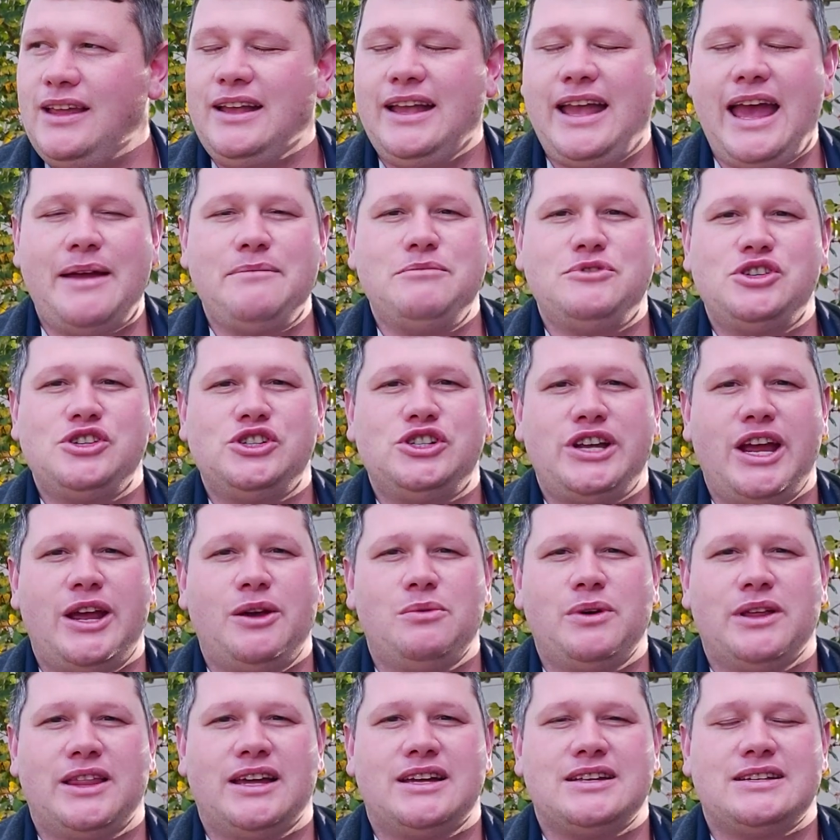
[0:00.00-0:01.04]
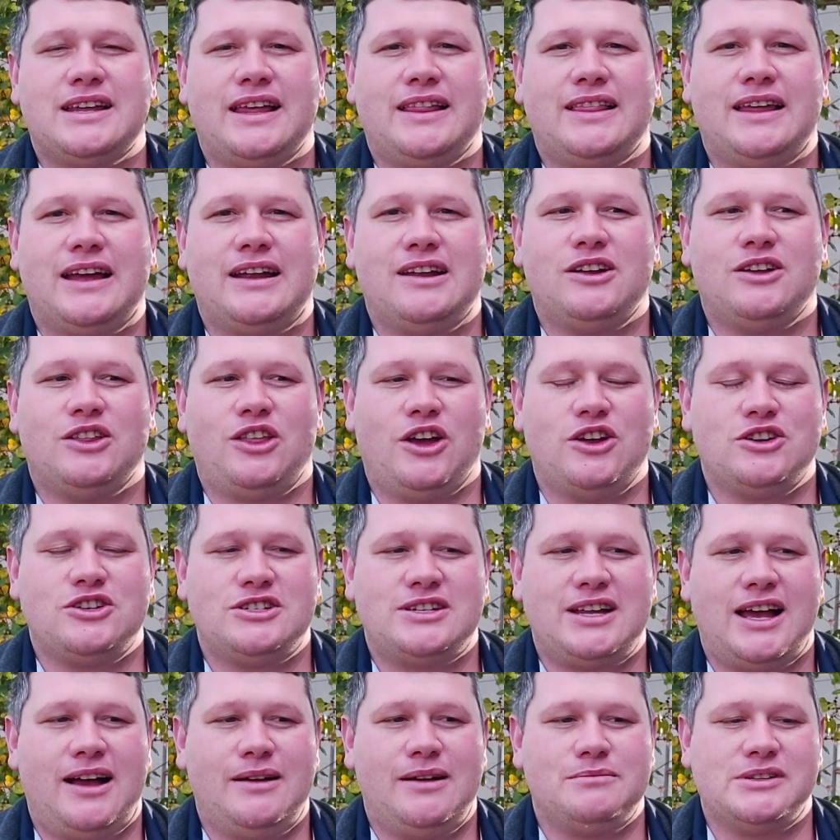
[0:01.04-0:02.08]
came to share with us at those
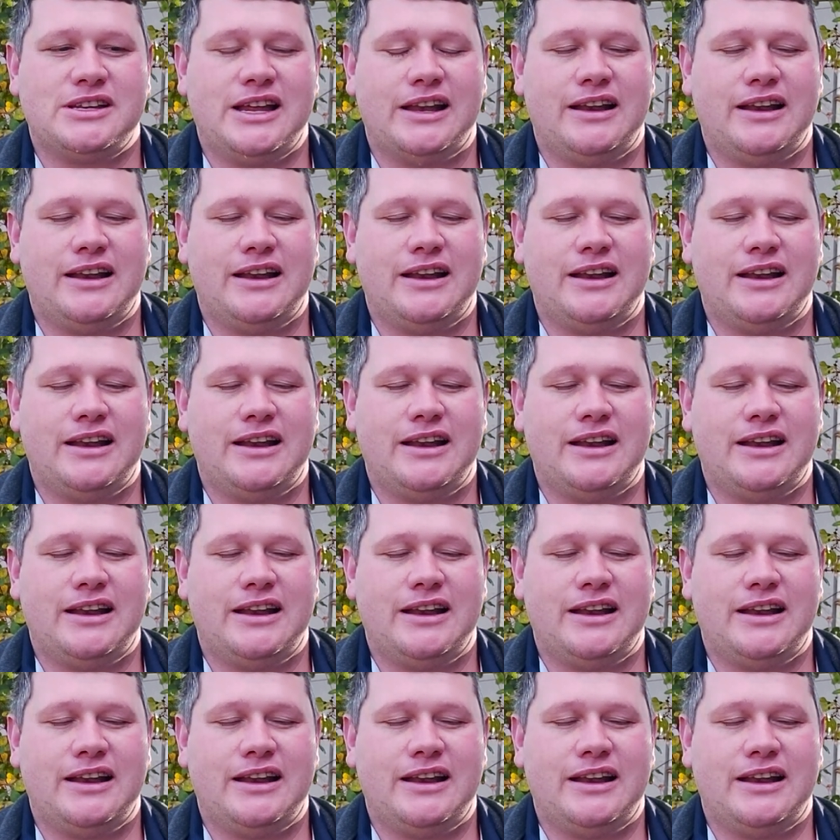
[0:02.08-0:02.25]
times,